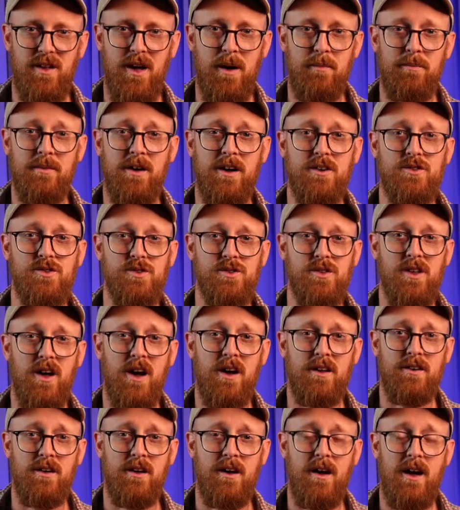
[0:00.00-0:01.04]
I'm Nigel
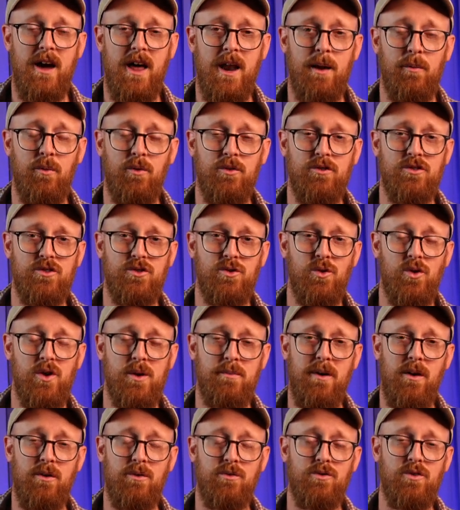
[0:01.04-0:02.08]
Gardner and I want to talk
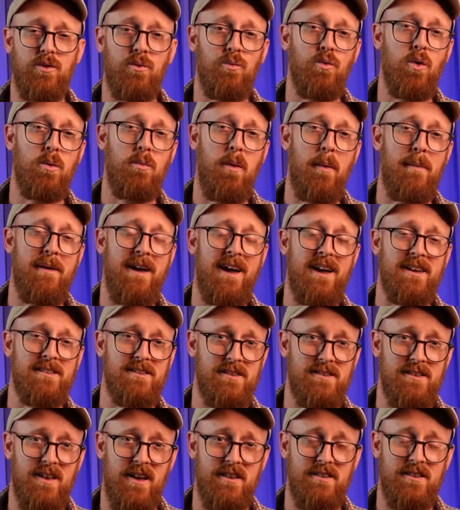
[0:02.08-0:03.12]
about warm-up
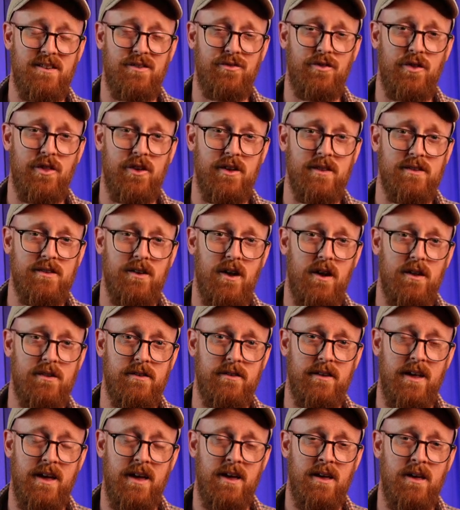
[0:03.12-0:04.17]
exercises for the guitar
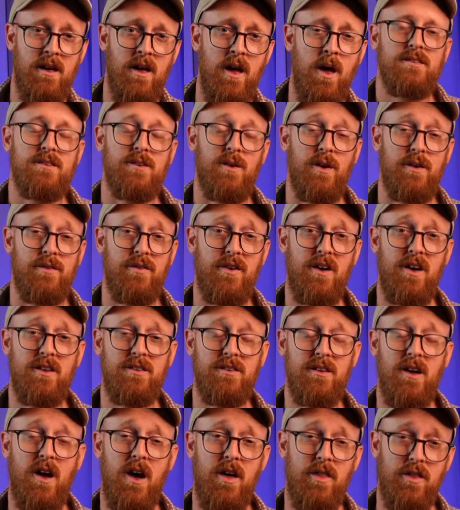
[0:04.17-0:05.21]
today. So I've
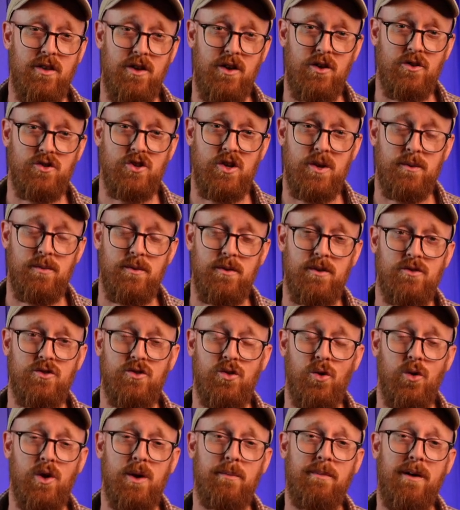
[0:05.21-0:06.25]
heard other YouTubers
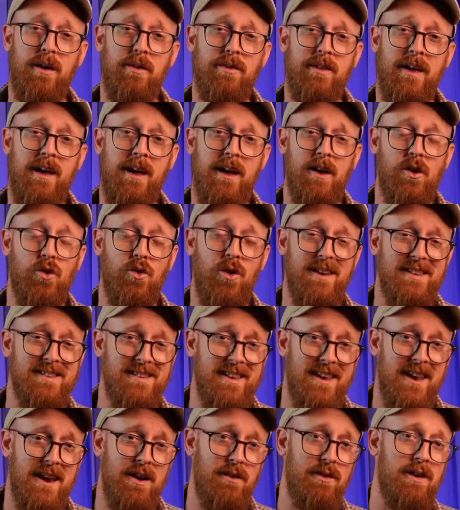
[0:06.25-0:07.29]
talk about their
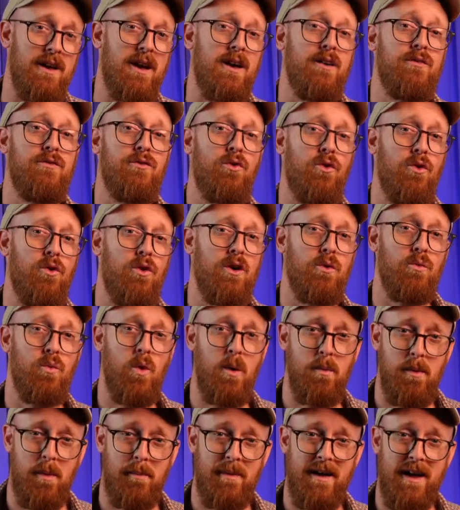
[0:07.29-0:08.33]
criteria for
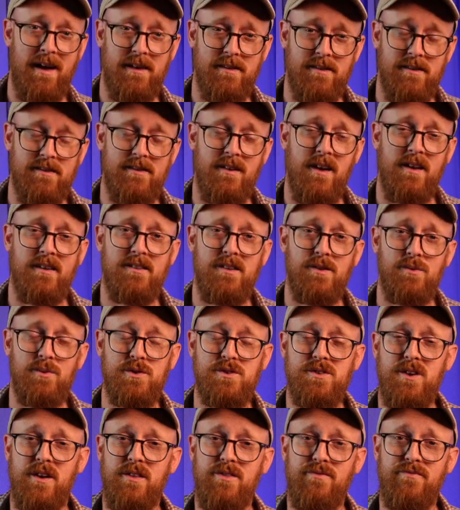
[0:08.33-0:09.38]
warm-up exercises,
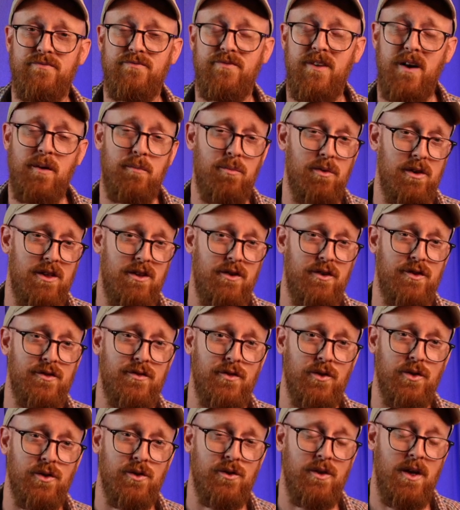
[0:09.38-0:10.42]
which I found pretty
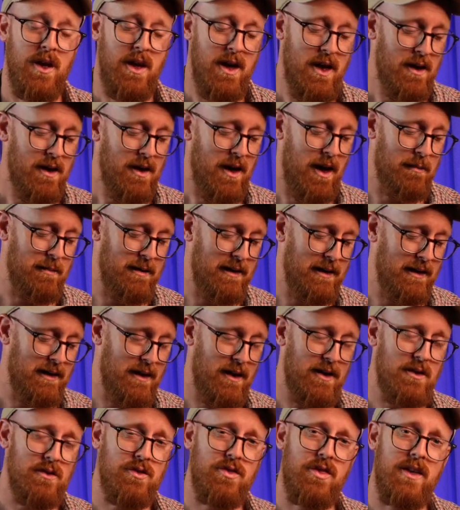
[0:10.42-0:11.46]
useful. I
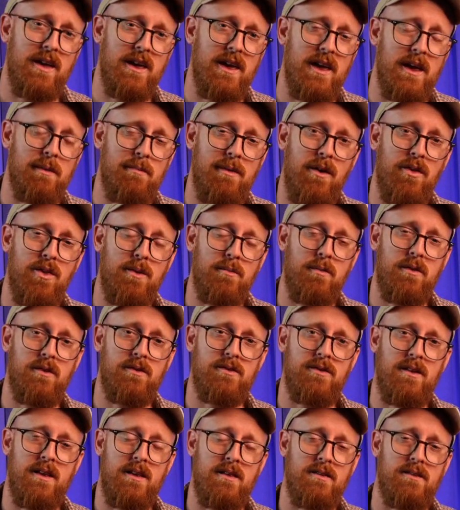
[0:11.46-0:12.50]
mean, thinking about them
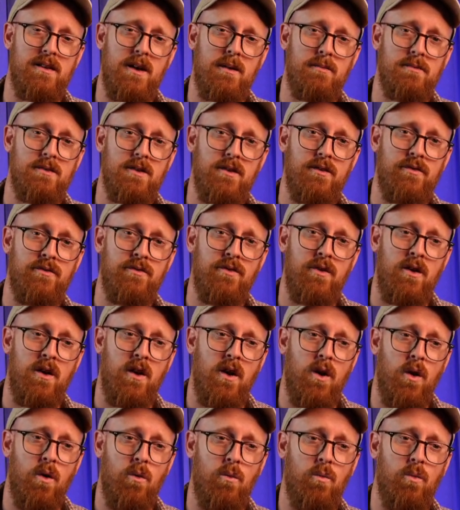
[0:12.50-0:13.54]
as in terms of
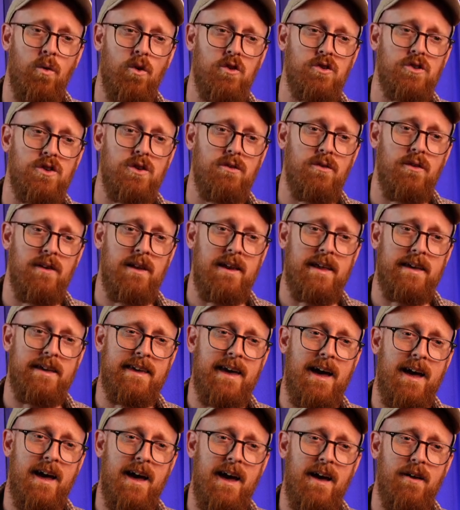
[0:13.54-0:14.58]
what do you really
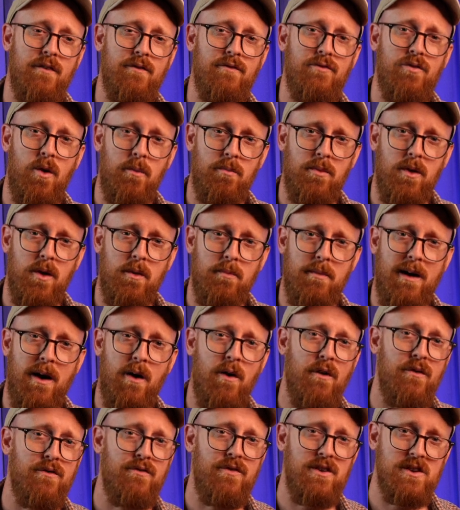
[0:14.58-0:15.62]
get from them, how
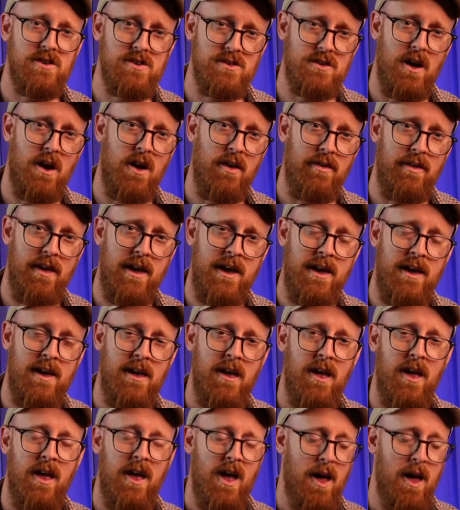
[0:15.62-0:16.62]
efficient are they?